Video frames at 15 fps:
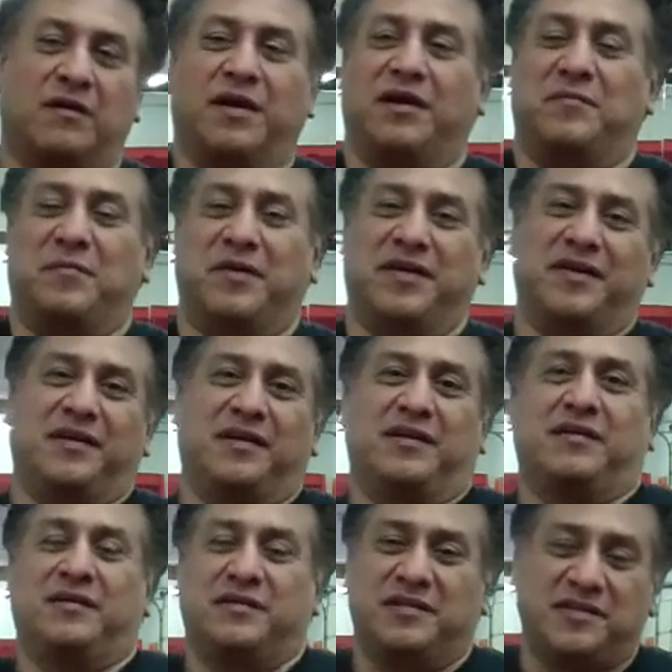Alright everybody,
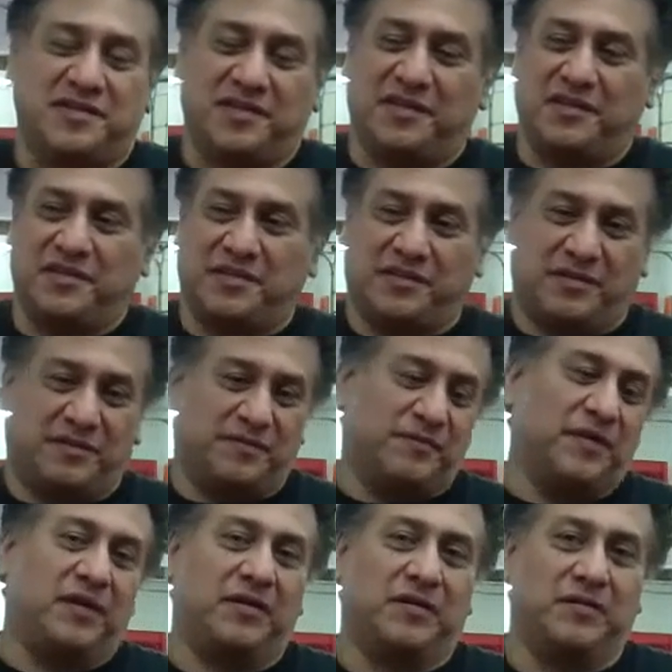this is the end of the
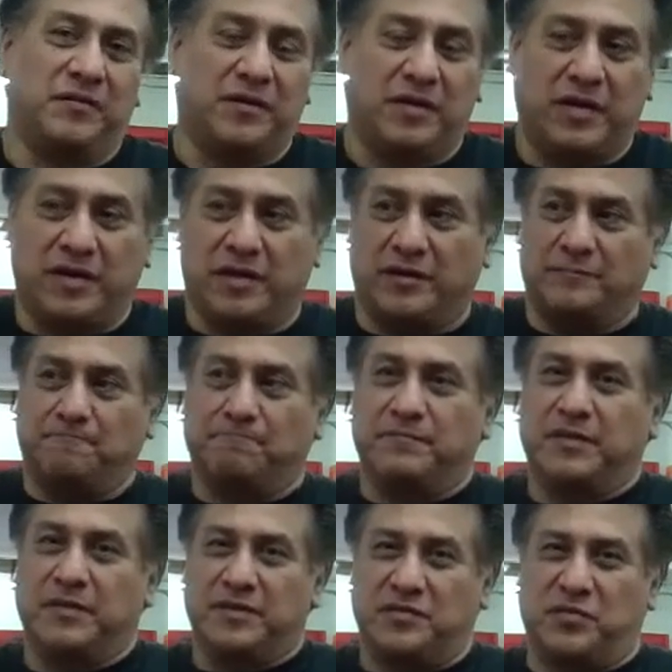video.
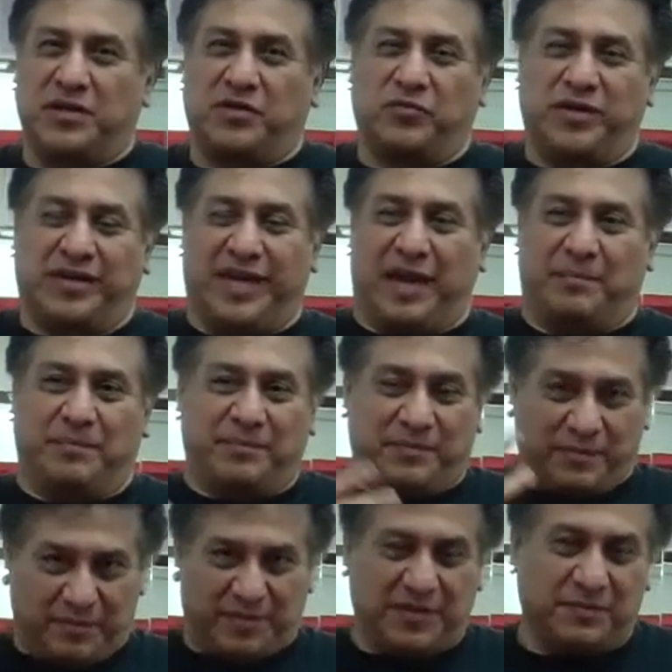Just want to recap
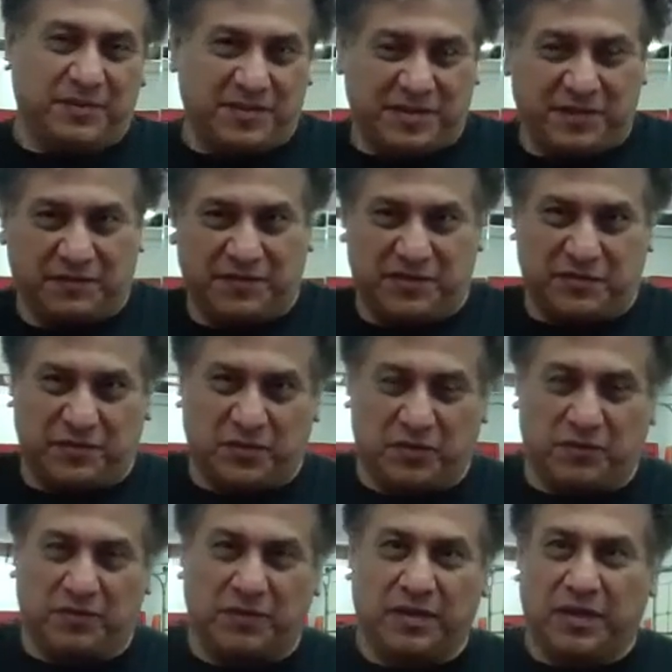some of the stuff we just went
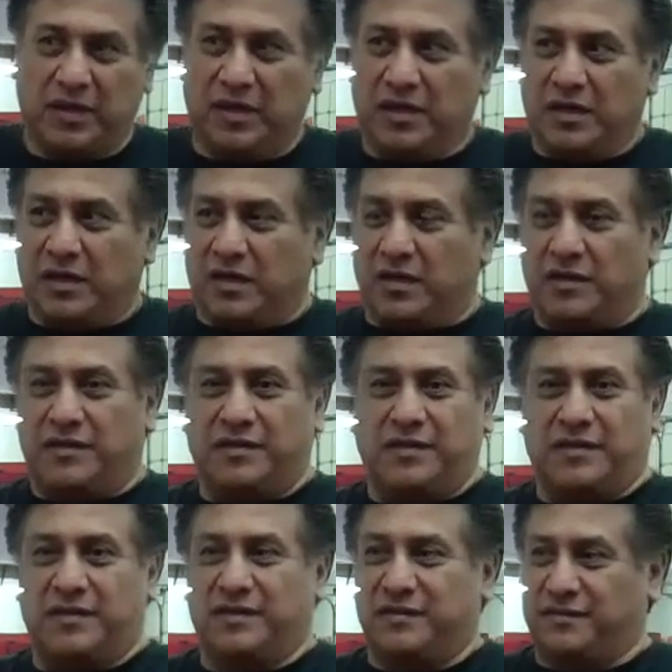over on
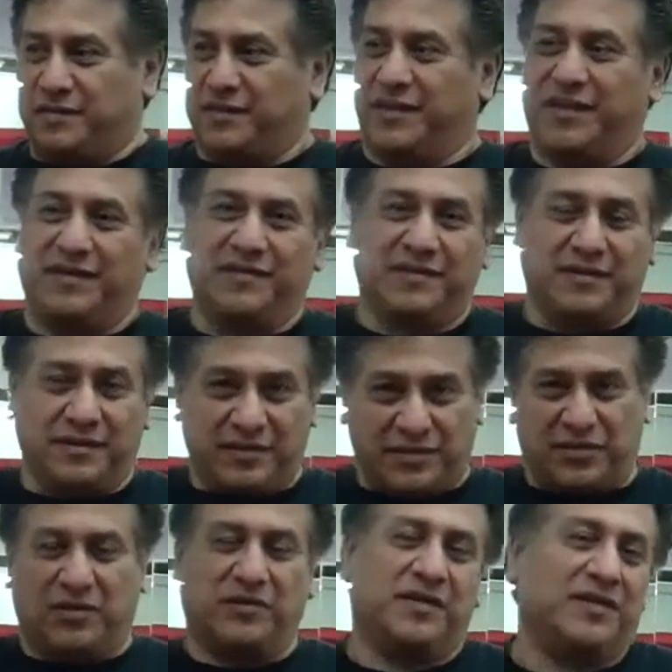the, again,
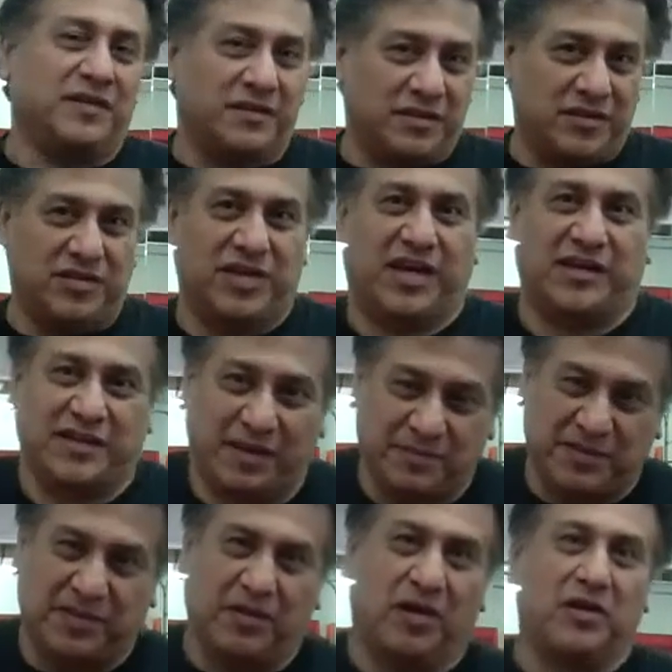it's called the Jack
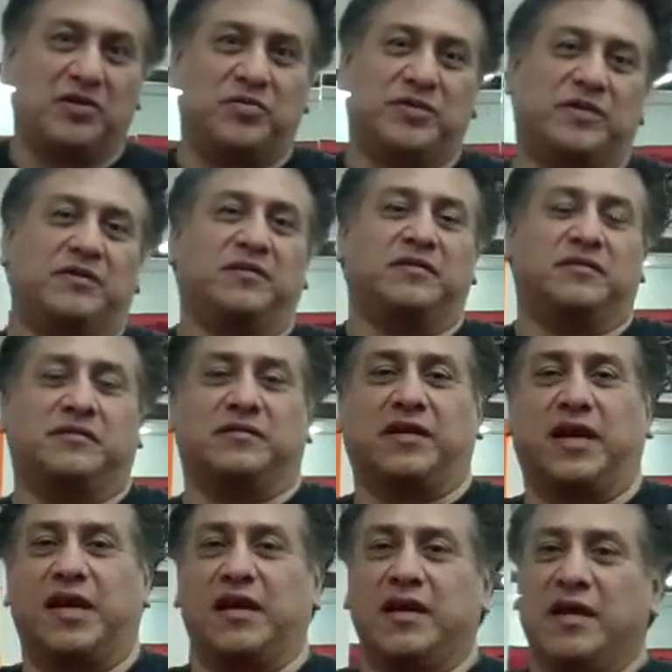Dempsey guard drill,
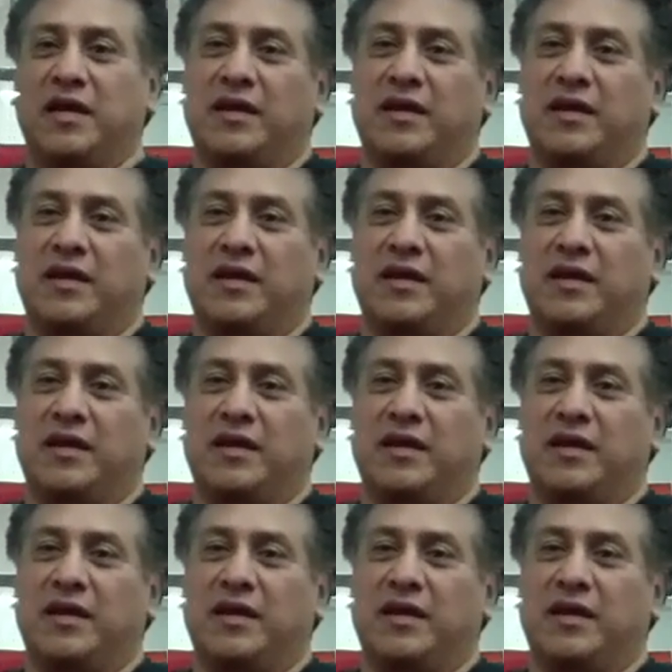okay?